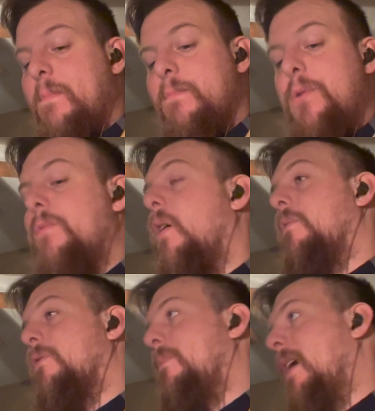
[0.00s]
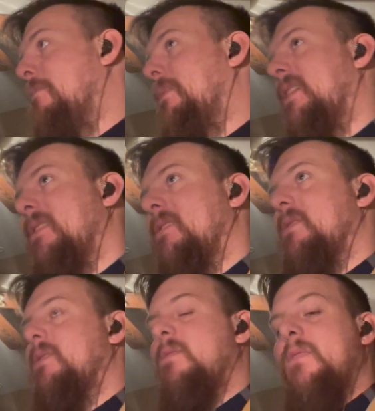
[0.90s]
move on from that
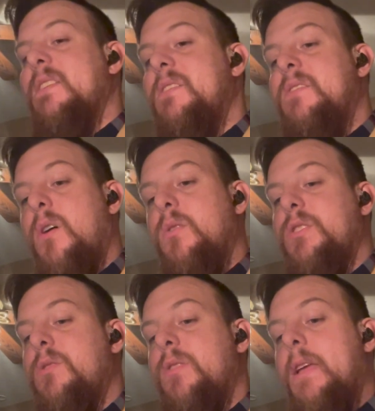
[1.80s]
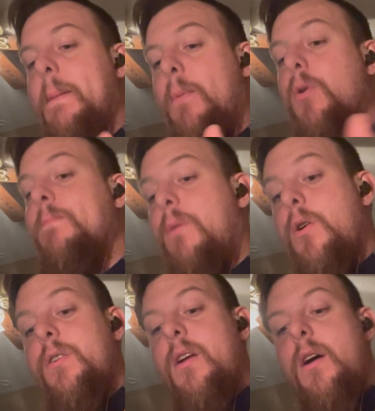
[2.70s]
because this is also the important
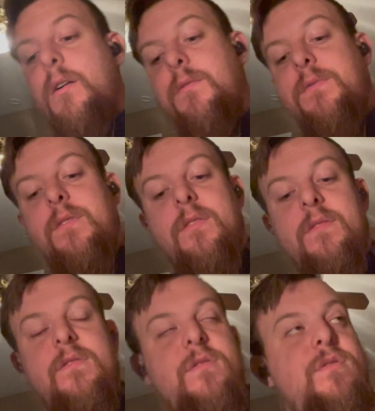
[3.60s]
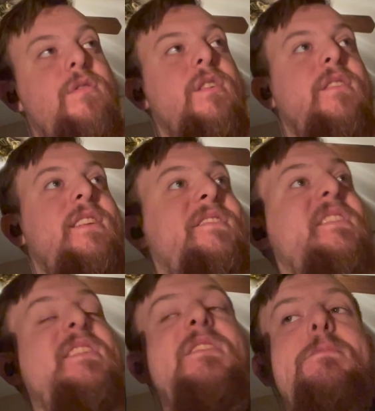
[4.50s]
part of the
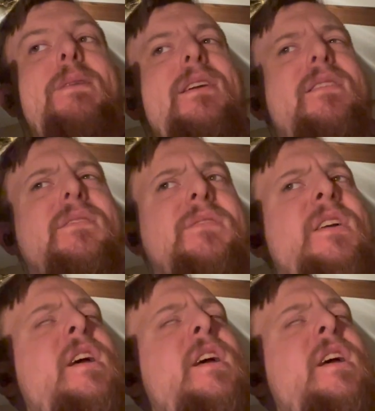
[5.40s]
descendants because